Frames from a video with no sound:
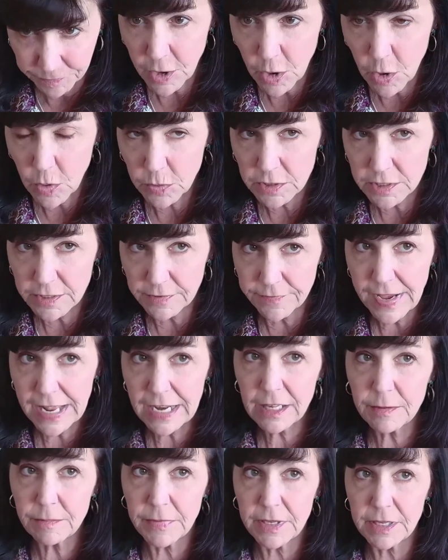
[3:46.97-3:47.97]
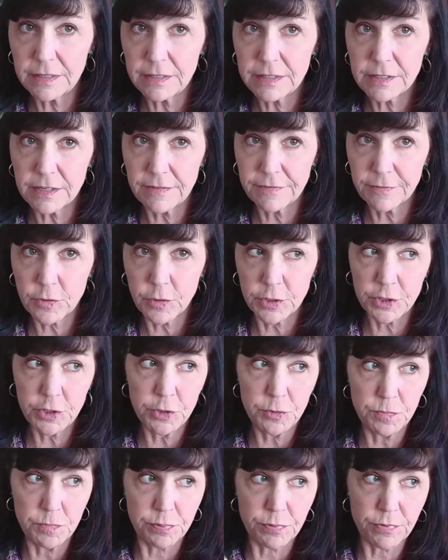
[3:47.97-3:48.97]
So development, of course,
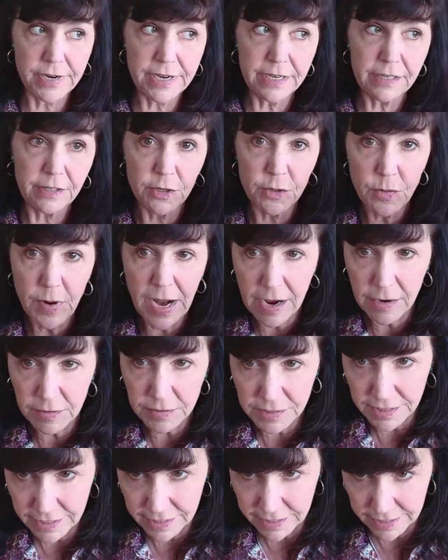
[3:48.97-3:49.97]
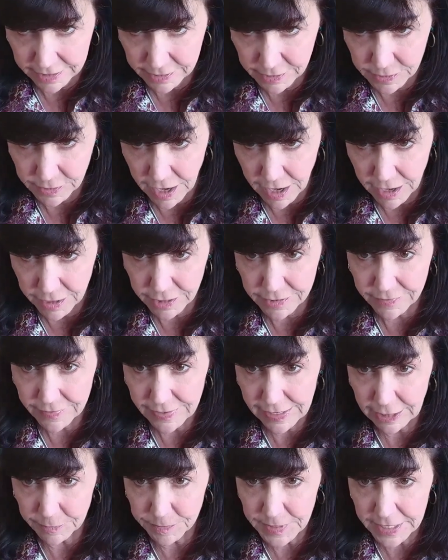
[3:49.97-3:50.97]
you bring new housing into
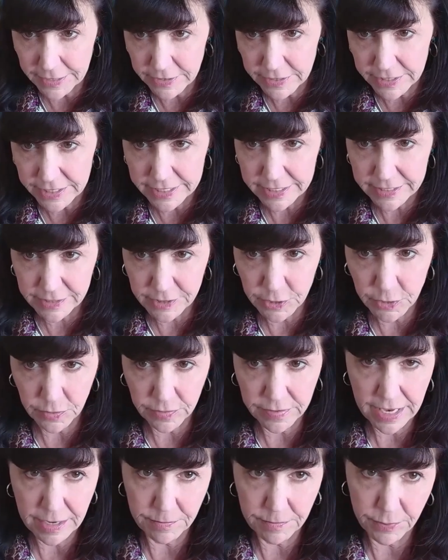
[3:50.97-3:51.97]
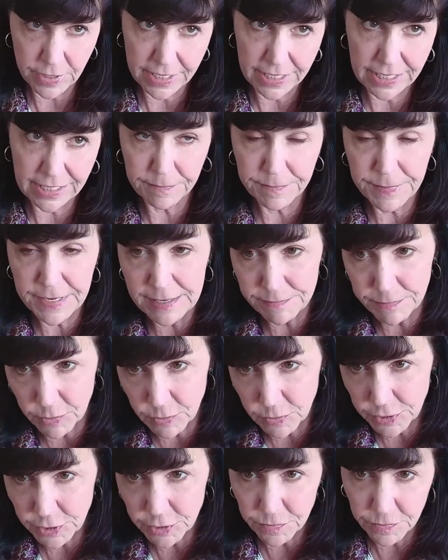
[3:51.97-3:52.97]
undeveloped areas. You're then bringing
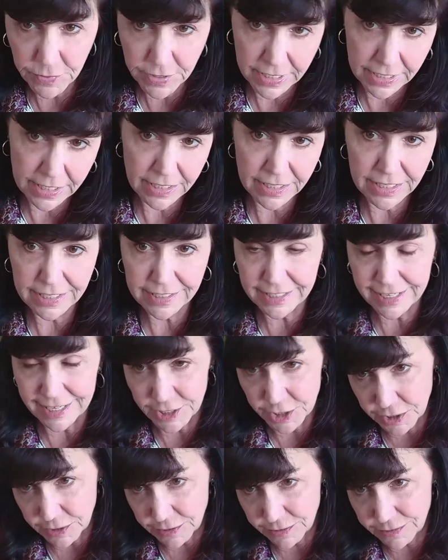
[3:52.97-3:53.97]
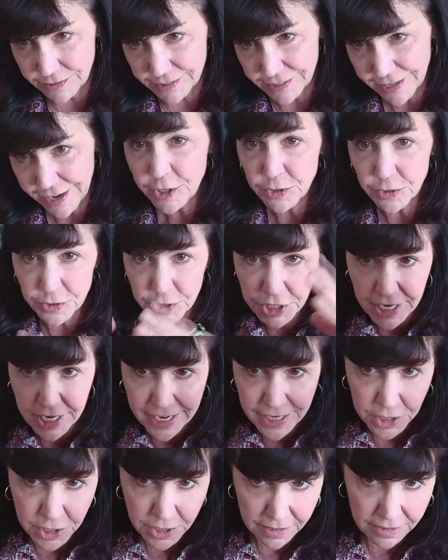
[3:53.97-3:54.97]
people, you're bringing ignitions, you're
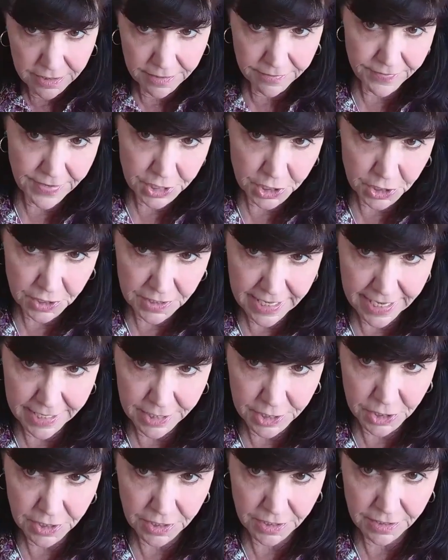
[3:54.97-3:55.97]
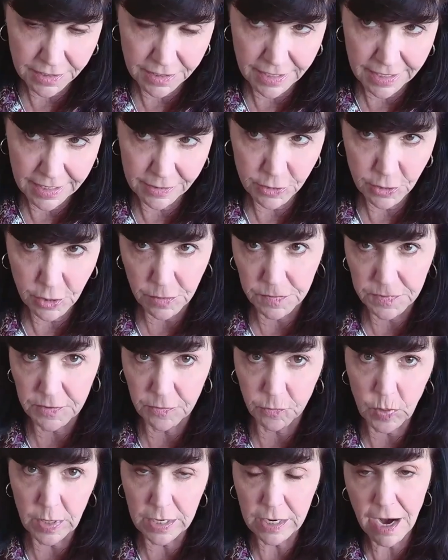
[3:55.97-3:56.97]
changing the vegetation in terms
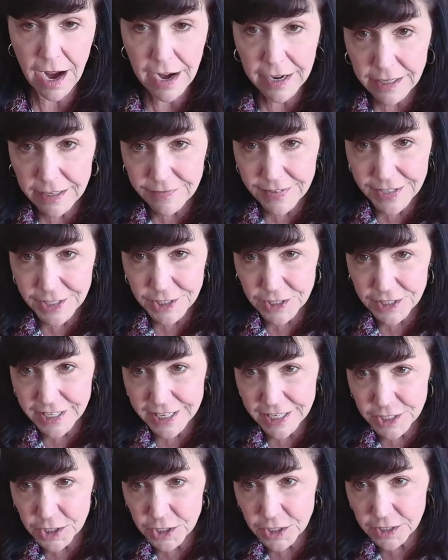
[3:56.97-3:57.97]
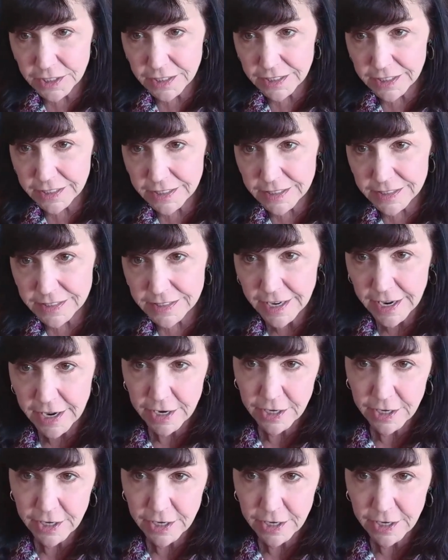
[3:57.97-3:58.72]
of what kind of vegetation it is.